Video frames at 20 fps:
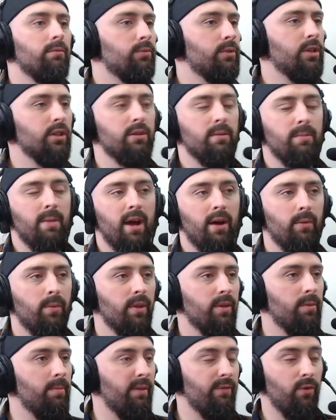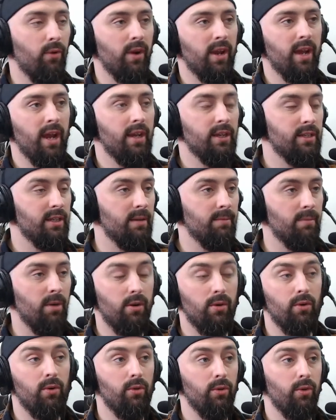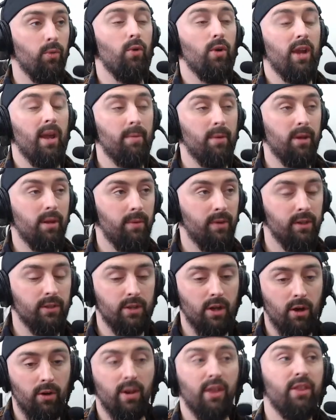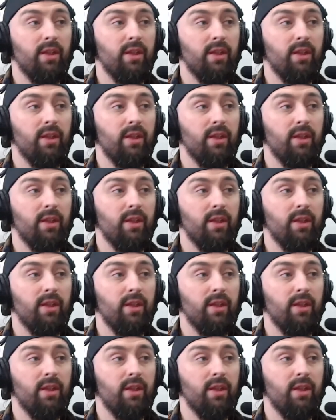Doesn't matter whether it be 40k Sigmar or the wargaming community as a whole.